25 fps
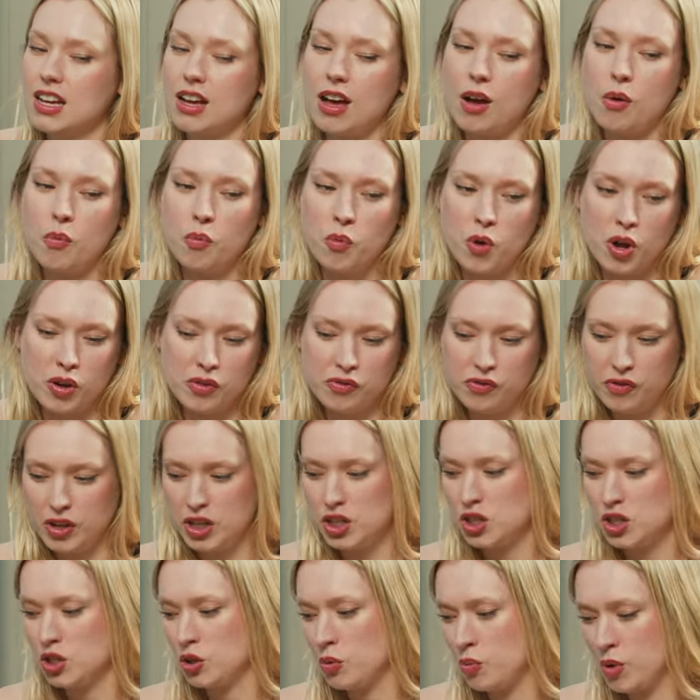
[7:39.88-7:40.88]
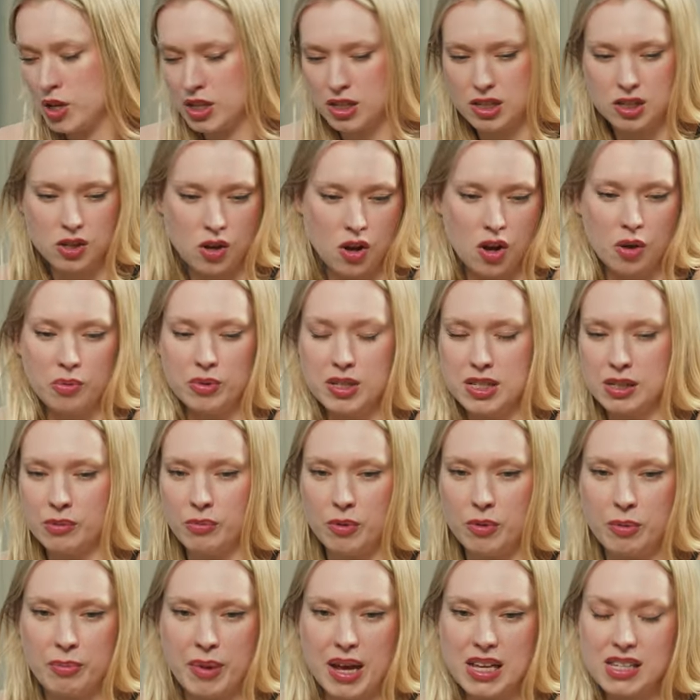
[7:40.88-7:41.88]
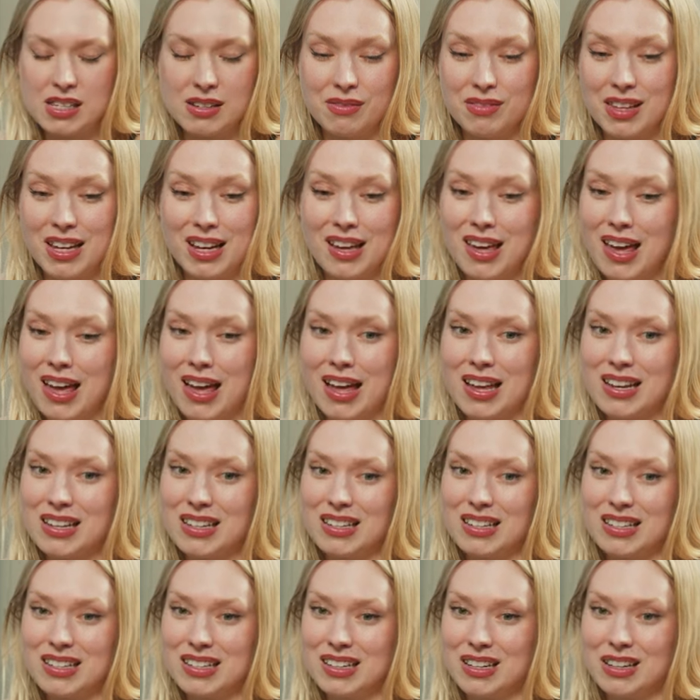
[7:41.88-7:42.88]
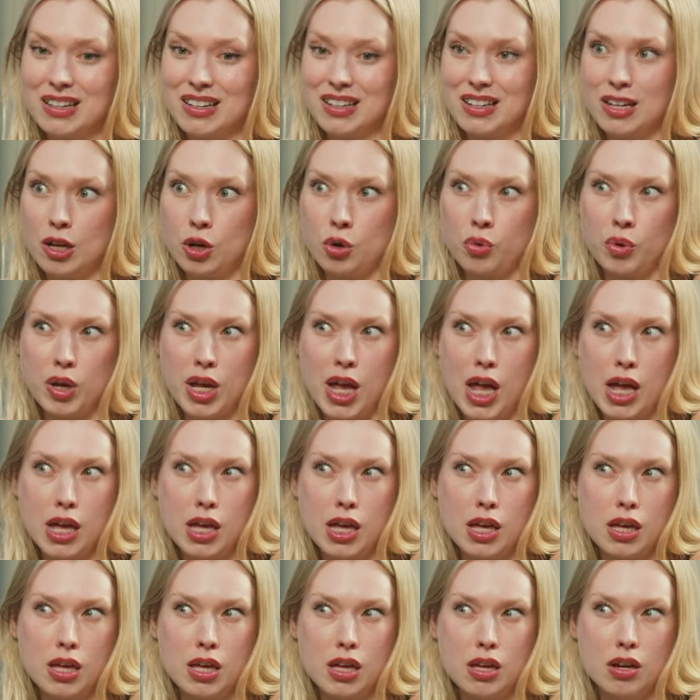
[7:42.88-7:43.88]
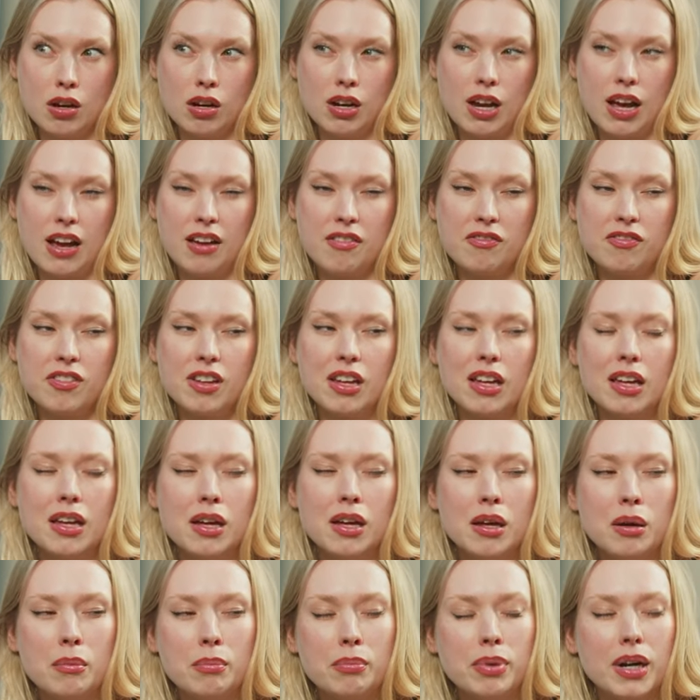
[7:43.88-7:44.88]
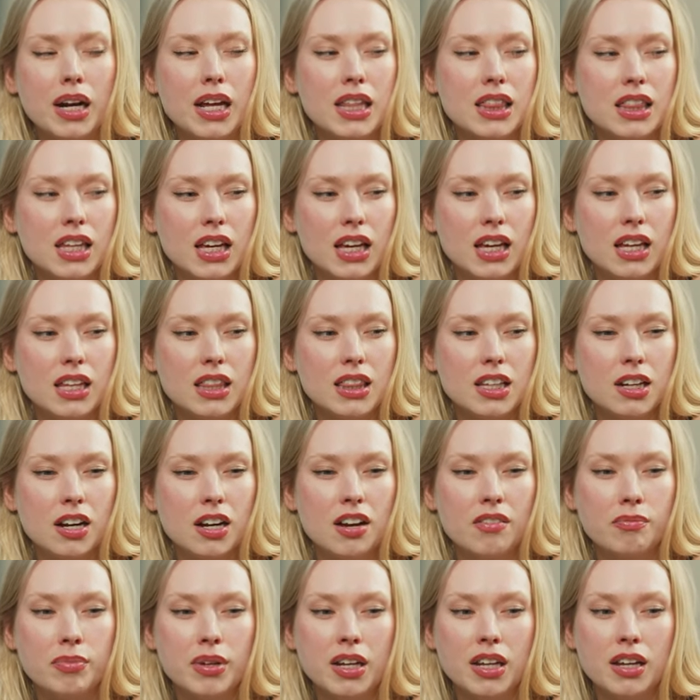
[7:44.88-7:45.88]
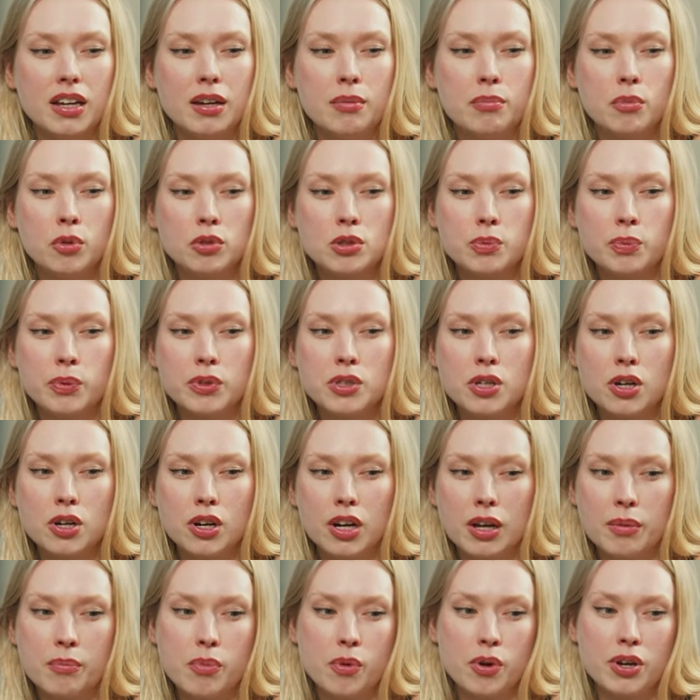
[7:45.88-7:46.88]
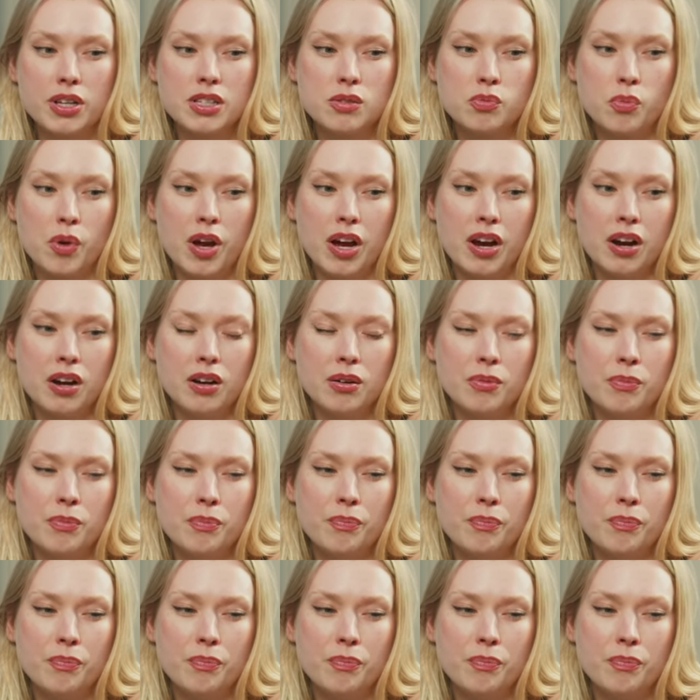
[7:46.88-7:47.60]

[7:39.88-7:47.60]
one feature, one song with someone massive that can't create your life. Yeah. But I think there have been like multiple turning points where